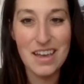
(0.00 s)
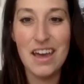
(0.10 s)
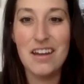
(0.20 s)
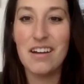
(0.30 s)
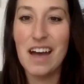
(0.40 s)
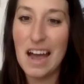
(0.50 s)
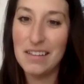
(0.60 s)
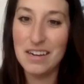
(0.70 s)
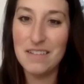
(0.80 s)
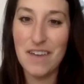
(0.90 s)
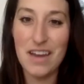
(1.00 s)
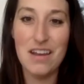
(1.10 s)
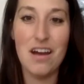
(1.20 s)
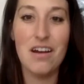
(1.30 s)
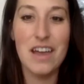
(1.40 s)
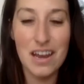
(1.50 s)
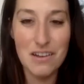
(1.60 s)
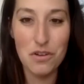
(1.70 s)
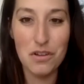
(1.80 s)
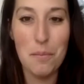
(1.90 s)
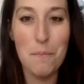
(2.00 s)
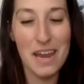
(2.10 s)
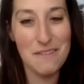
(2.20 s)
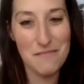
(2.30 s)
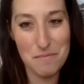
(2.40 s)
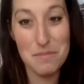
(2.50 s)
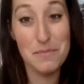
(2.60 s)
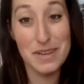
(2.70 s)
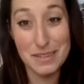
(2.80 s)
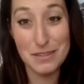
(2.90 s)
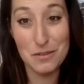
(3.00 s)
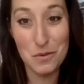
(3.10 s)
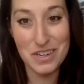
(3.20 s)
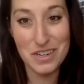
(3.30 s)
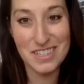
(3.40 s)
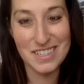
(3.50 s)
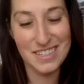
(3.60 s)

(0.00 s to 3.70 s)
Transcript: and our highlighted event, our annual Maine Family Business Awards.